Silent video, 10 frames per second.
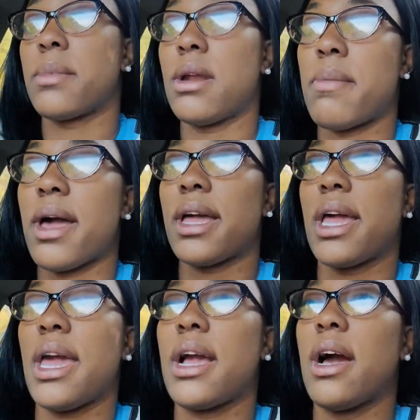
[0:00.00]
buy a
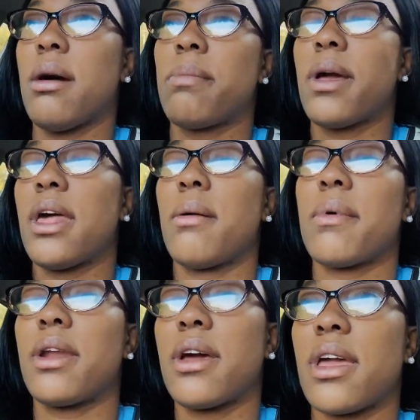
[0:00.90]
K-cup, and I'm
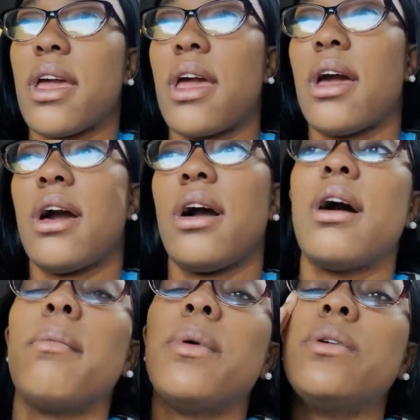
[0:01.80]
gonna get
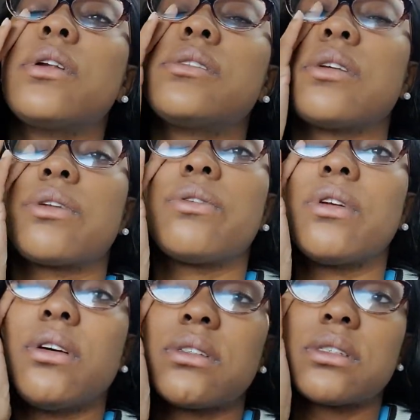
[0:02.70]
Buddhas and
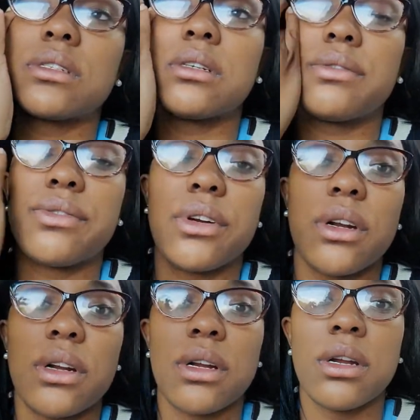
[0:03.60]
noodles
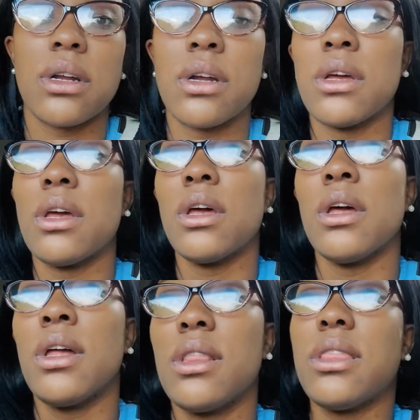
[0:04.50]
for
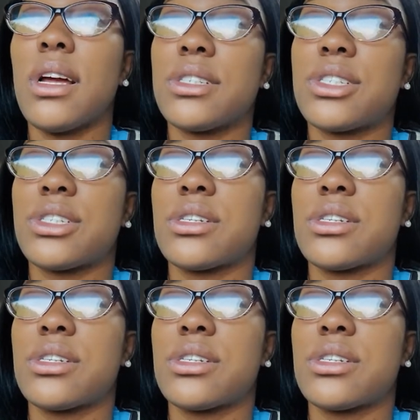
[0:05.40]
lunch.